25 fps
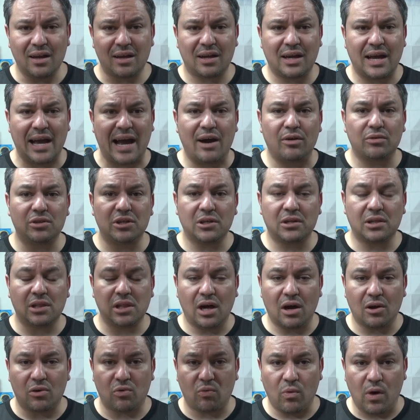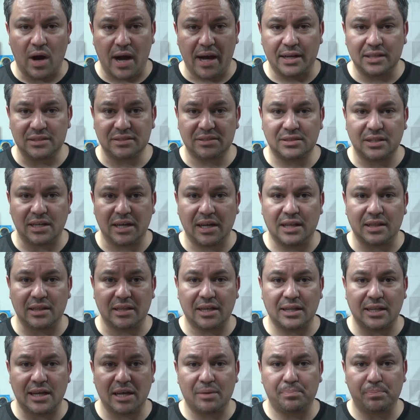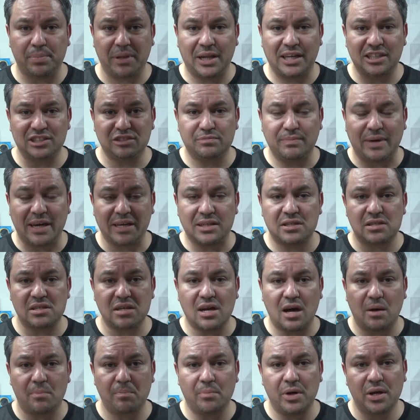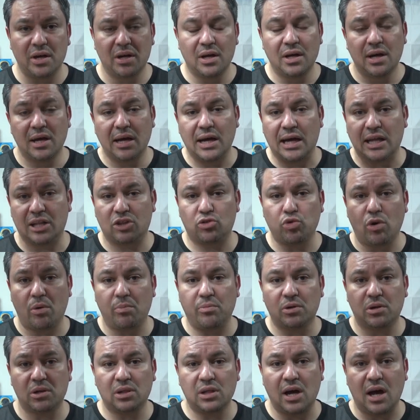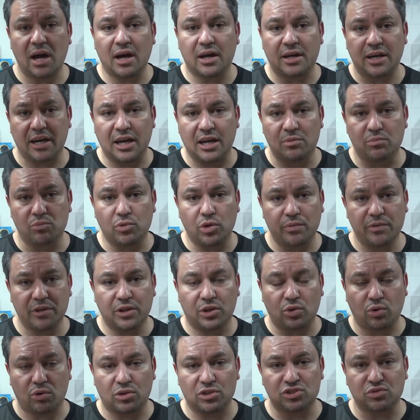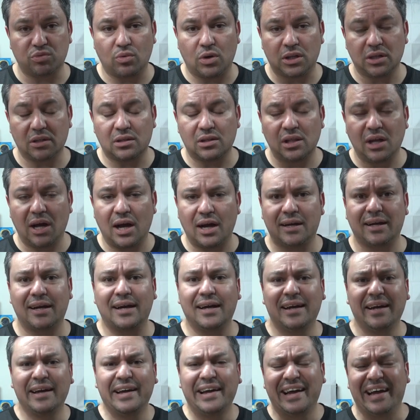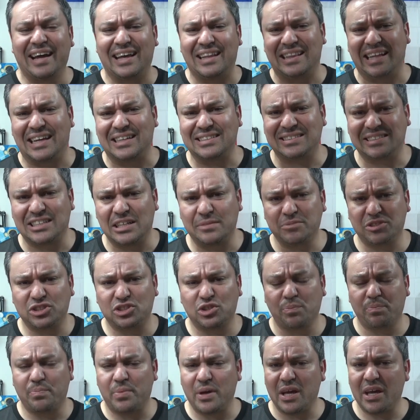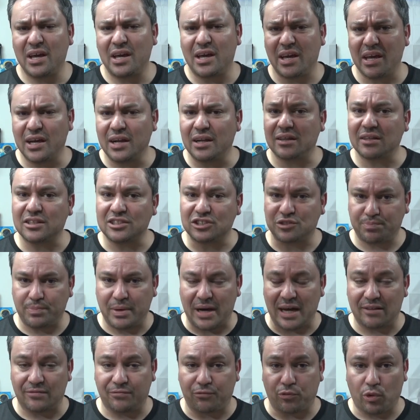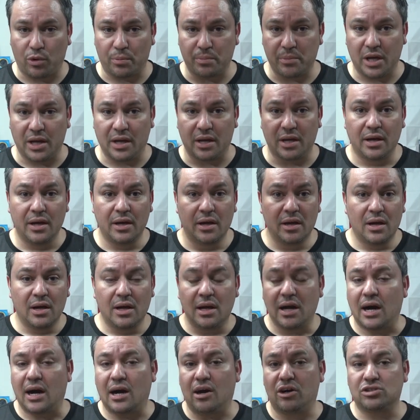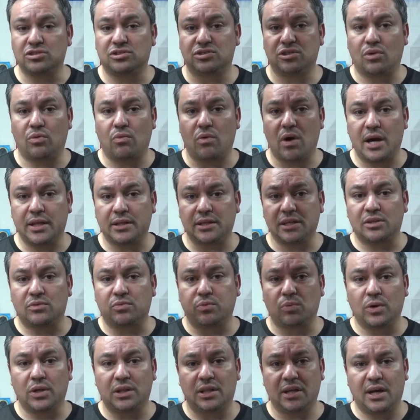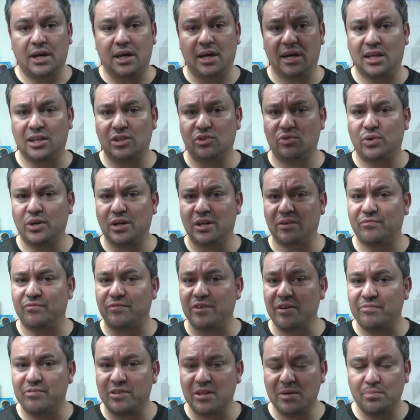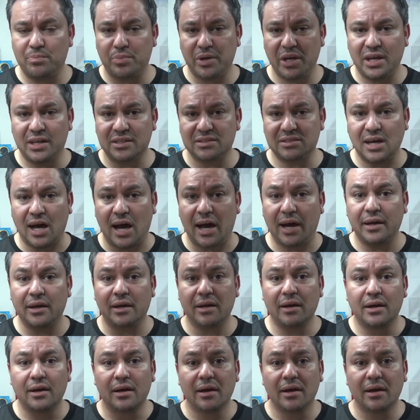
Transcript: counterclockwise and then I placed my thumb at 12 o'clock and move it towards 1 o'clock and that seems to be hitting the spot for me. I also ran it with 115 psi